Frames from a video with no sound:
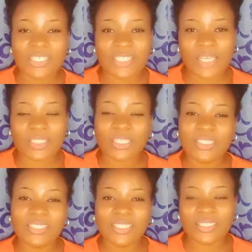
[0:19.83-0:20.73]
Yes,
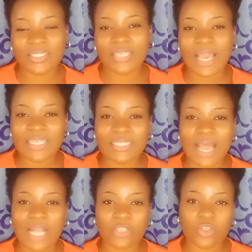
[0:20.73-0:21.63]
these signs
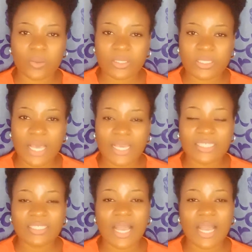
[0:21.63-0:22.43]
are top signs,